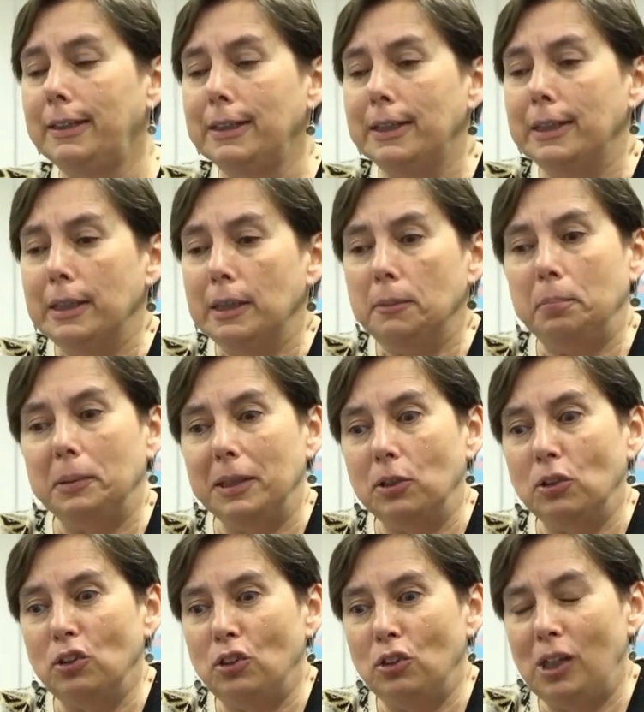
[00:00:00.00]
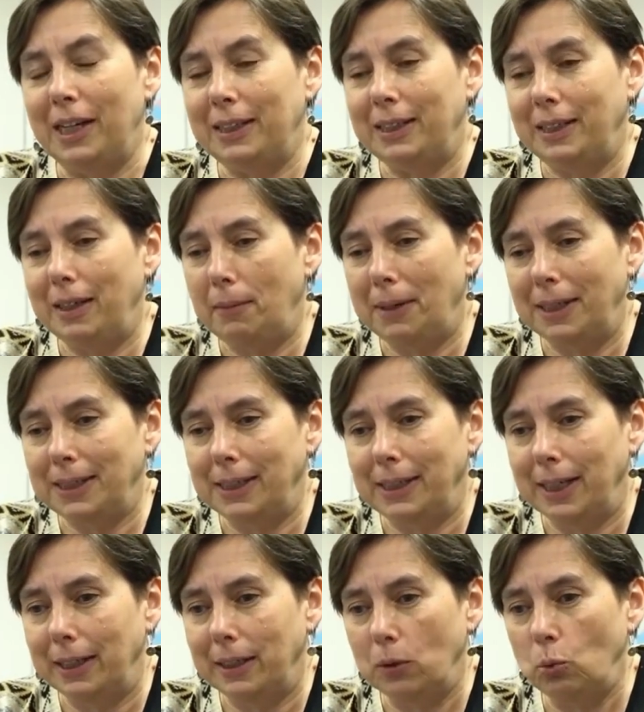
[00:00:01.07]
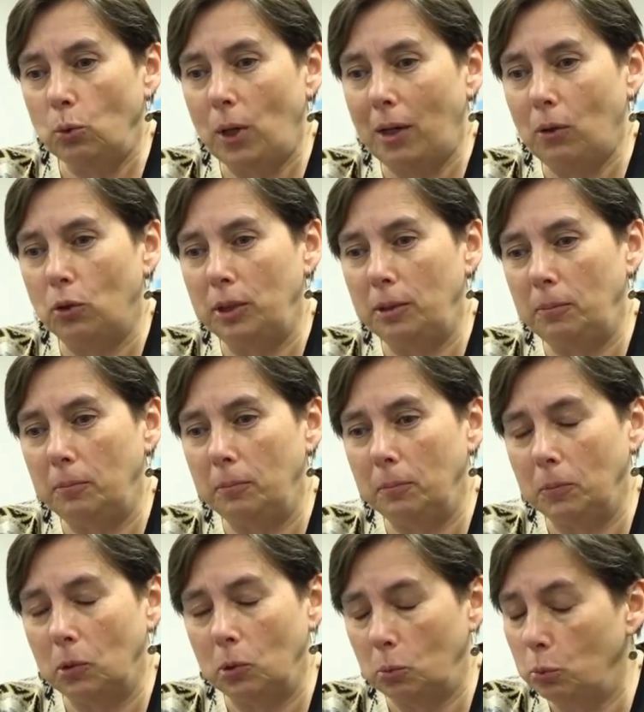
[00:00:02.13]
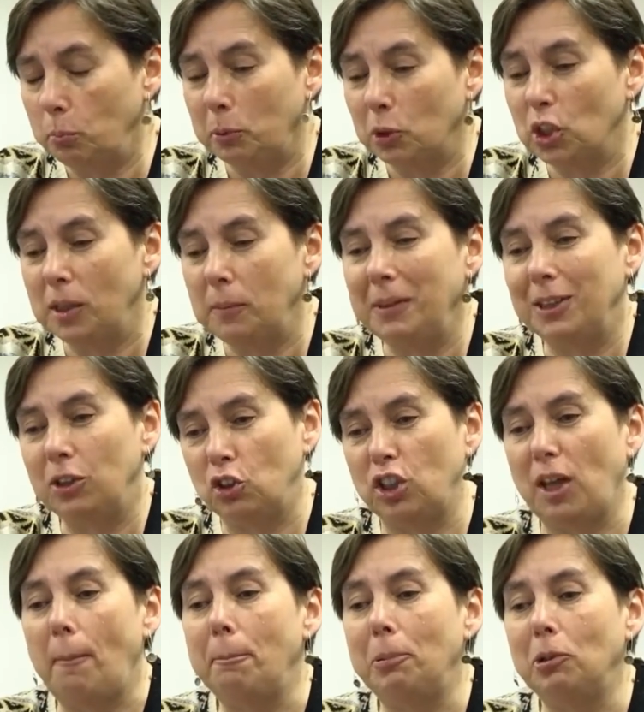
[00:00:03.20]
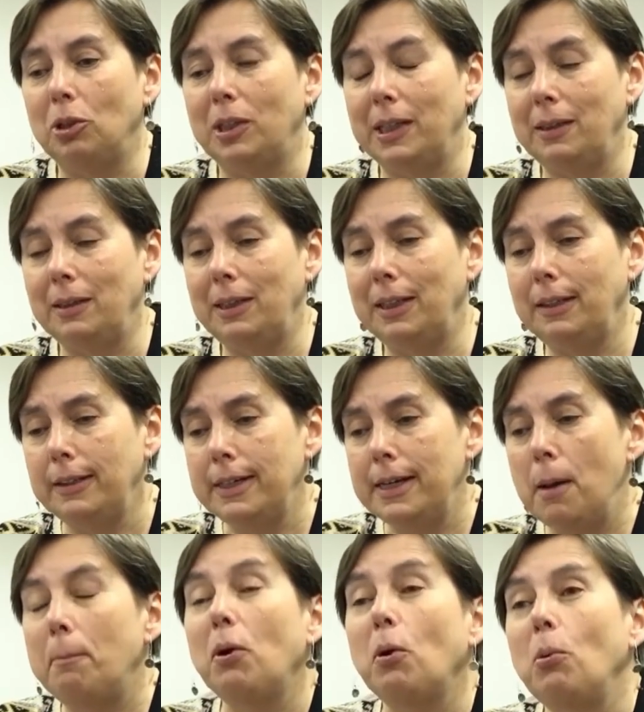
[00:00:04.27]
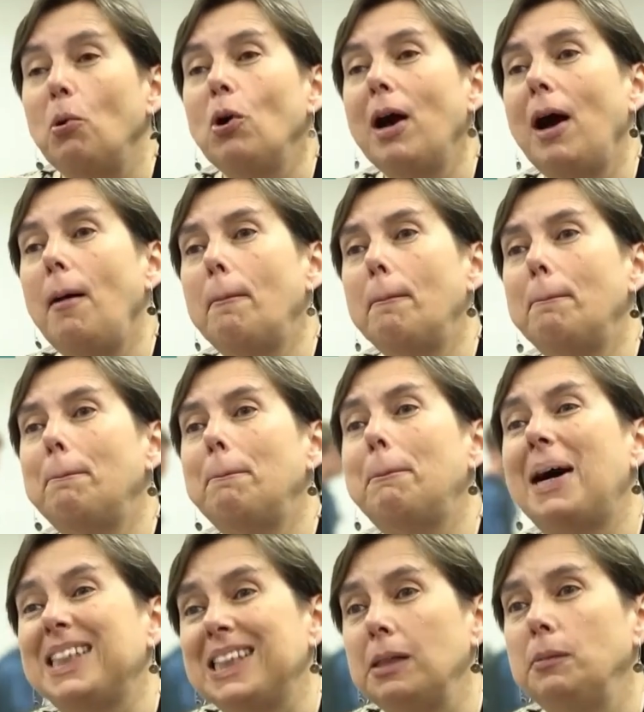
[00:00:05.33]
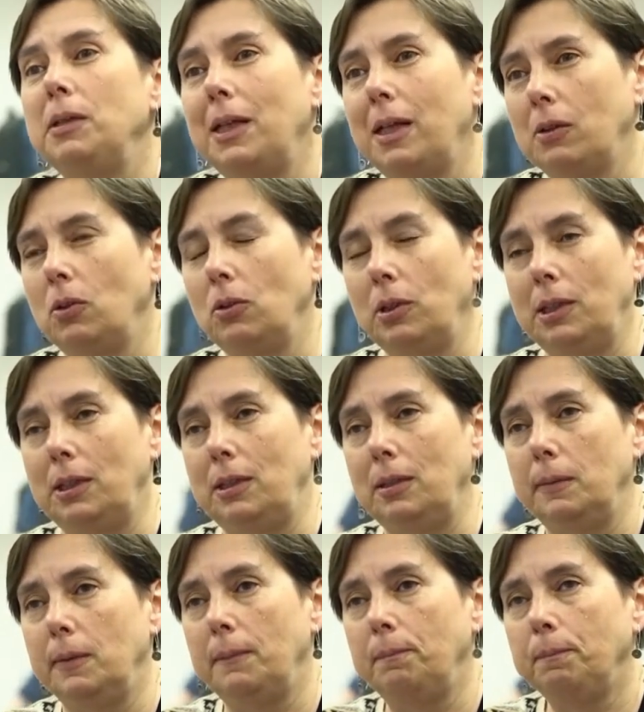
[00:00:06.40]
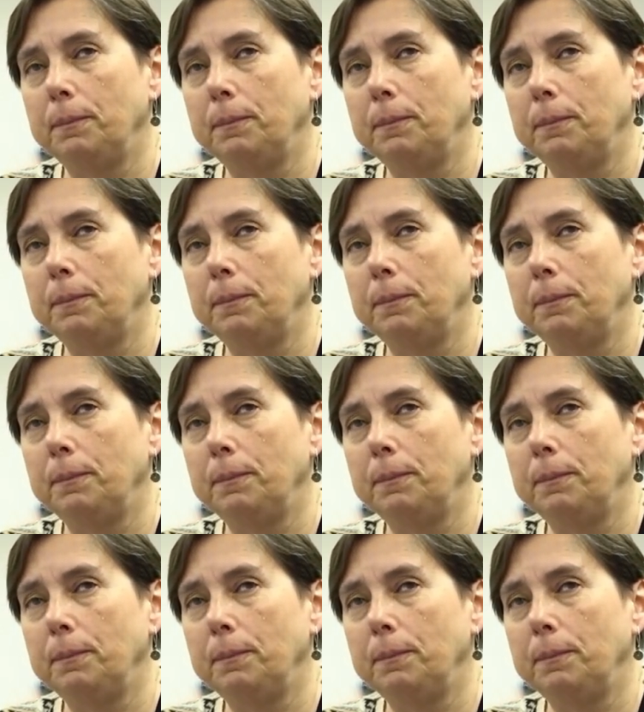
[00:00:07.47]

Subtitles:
But the basic idea is that an algorithm, a significant process, leads to cognitive passivity.